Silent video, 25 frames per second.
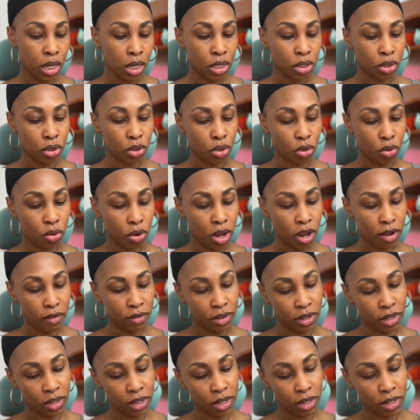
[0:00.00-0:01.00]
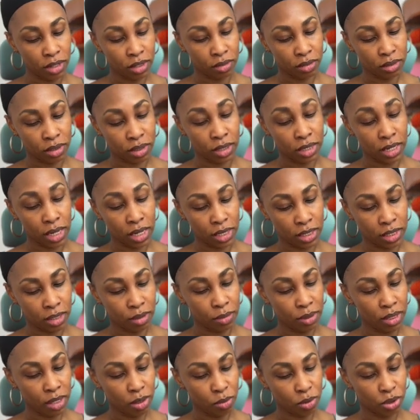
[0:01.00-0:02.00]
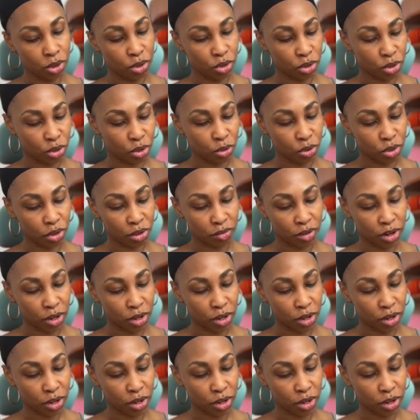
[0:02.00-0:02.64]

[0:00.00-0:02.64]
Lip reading: So having it sent to me was just sort of,